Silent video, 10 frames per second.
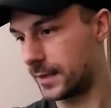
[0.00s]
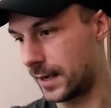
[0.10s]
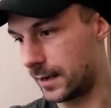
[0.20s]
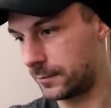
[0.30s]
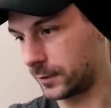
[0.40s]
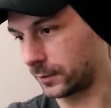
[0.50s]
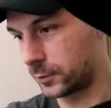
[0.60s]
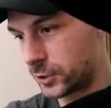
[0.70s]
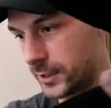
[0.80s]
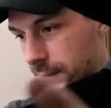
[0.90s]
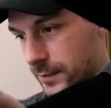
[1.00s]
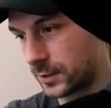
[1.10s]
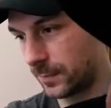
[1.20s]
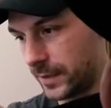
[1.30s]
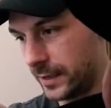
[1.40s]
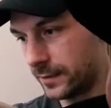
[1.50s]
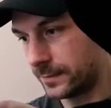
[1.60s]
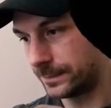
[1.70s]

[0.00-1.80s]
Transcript: We've got cushioning at the top here.